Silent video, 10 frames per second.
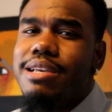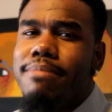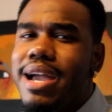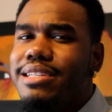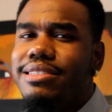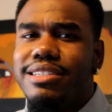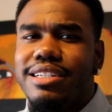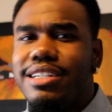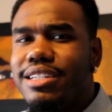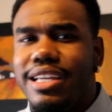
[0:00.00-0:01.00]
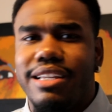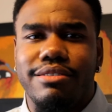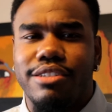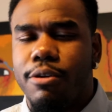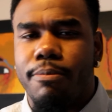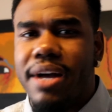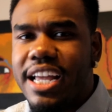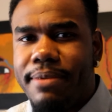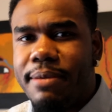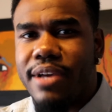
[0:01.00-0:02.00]
Minus the, you know,
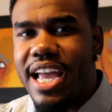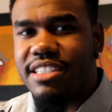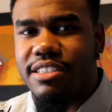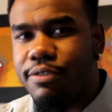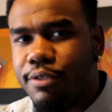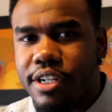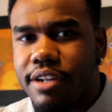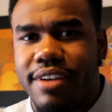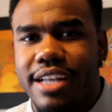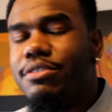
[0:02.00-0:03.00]
bugging people, asking for their advice.